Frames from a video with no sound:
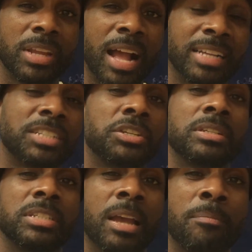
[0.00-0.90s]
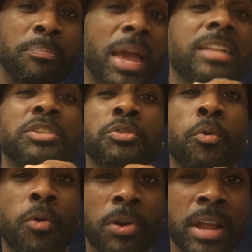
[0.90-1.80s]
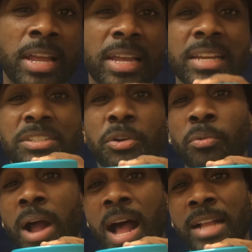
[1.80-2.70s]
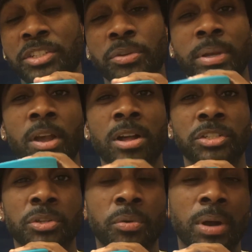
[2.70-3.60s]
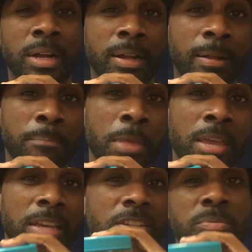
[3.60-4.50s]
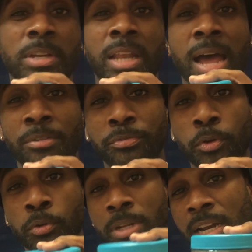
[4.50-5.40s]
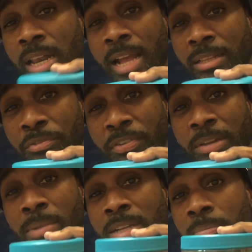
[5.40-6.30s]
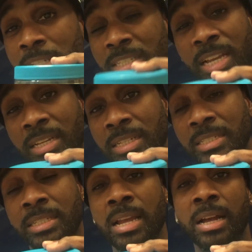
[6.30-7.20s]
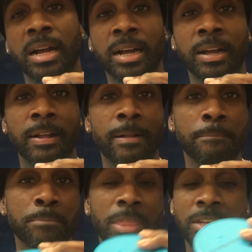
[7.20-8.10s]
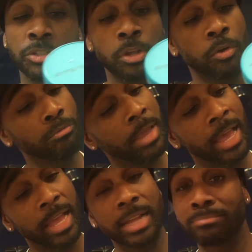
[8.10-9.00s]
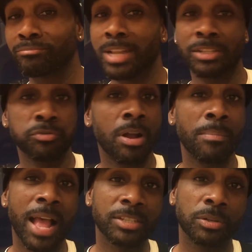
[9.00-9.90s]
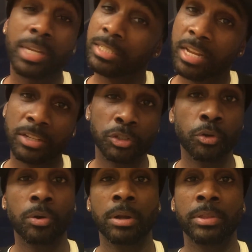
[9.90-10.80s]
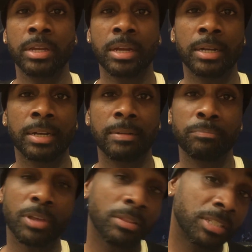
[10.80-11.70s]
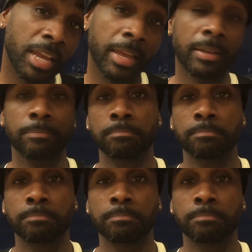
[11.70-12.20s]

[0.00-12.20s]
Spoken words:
I guess you could say a pet store in his garage. So he also gives me a lot of food that I like to feed my cichlids. And so, yeah, that's where I'm at. So let's take a tour of the tank.